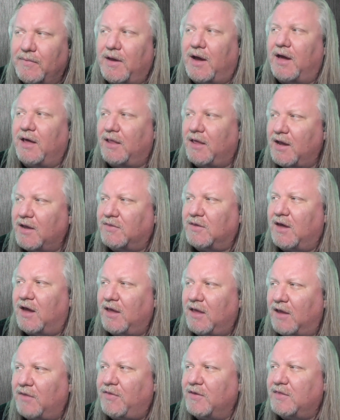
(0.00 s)

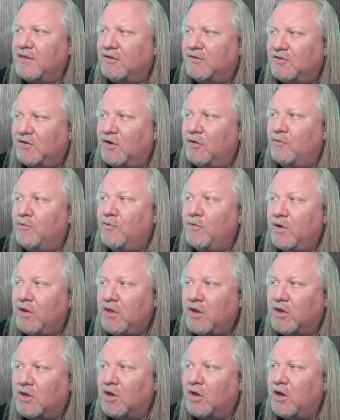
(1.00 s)
I think that sounded
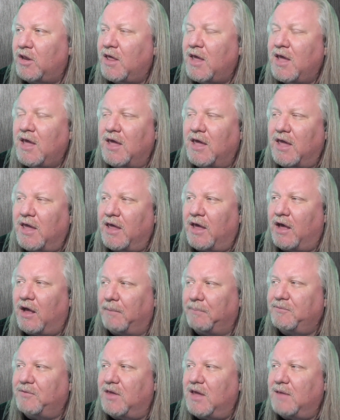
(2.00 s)
really good. It
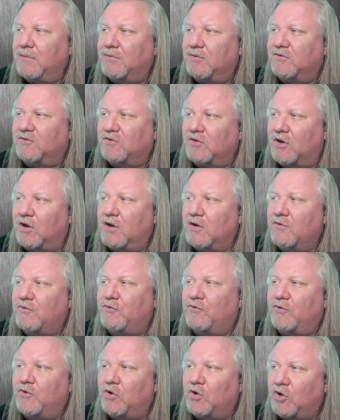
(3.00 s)
helped keep the song
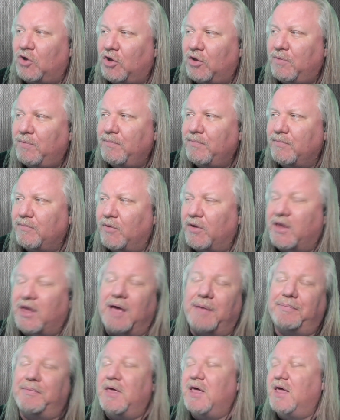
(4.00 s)
full. It
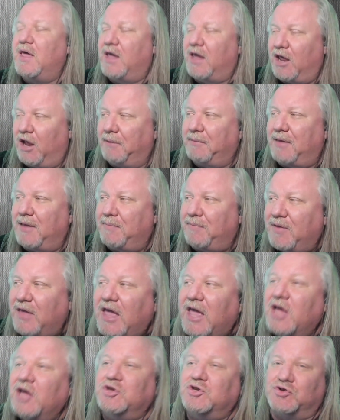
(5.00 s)
helped keep the
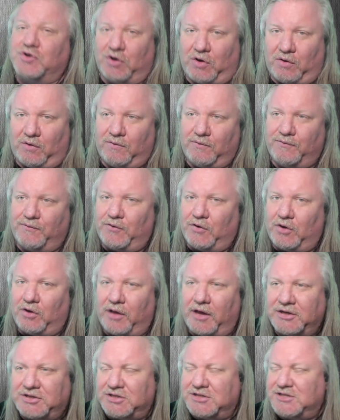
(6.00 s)
intro full,
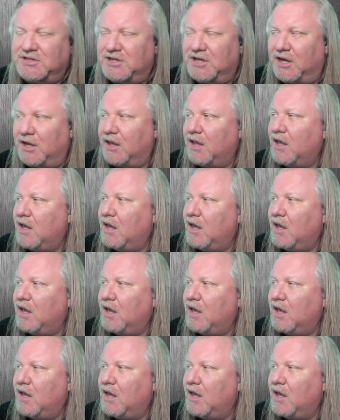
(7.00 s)
I should say.